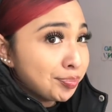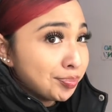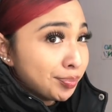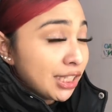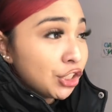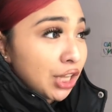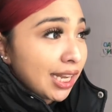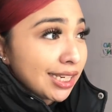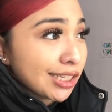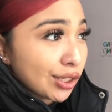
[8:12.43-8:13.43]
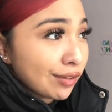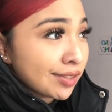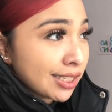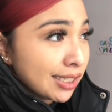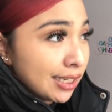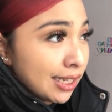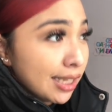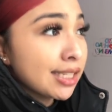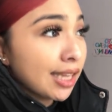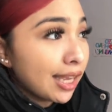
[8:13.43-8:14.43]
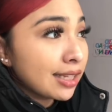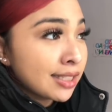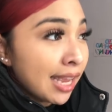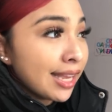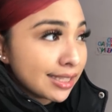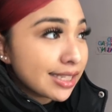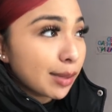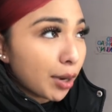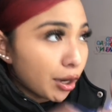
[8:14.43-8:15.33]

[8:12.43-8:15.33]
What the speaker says: this jacket deserves to get taken somewhere.